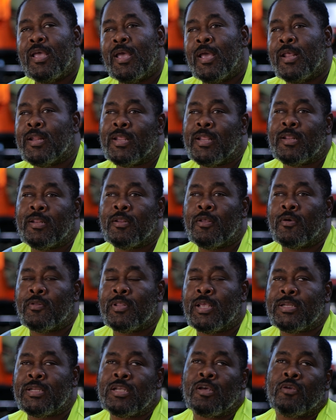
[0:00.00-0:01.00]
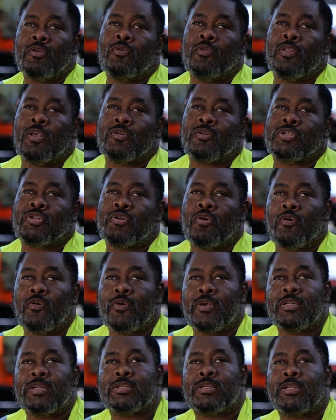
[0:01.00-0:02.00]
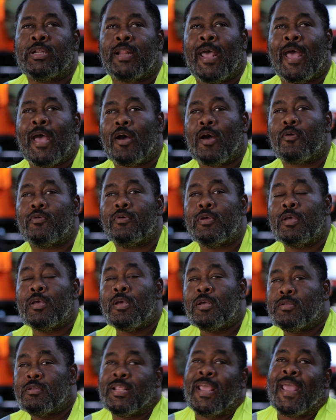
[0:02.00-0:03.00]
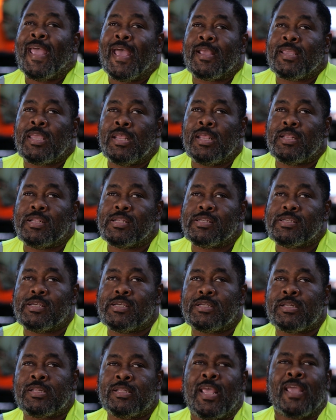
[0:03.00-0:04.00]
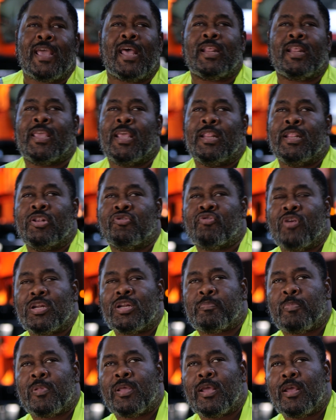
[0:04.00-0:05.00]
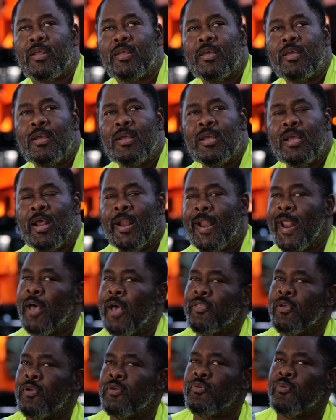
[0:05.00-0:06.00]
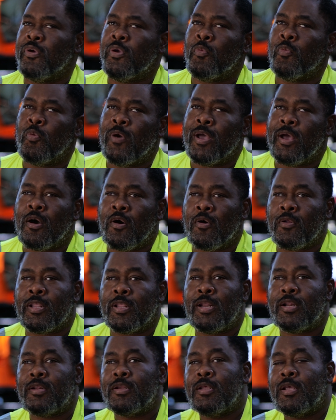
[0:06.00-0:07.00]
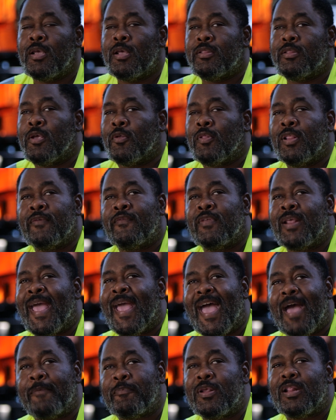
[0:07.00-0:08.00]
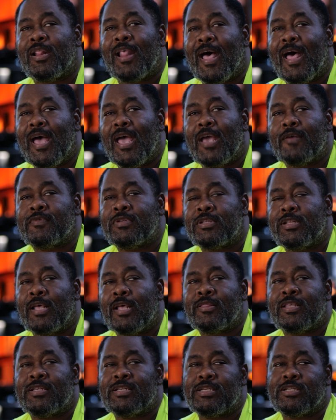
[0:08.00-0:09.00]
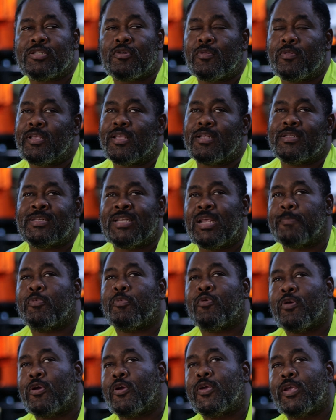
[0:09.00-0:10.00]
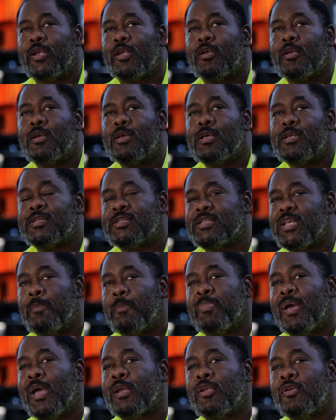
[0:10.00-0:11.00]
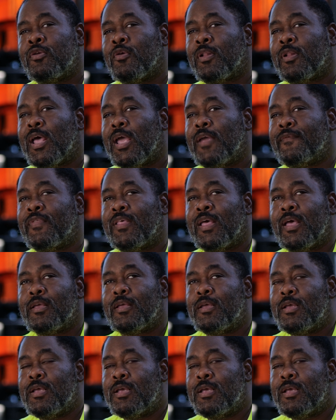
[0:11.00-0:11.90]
And then, you know, they tell you their stories and how they had kidney disease and they got a kidney transplant. And now they're doing well and they're living happy lives, and that this is only a temporary setback in your life, that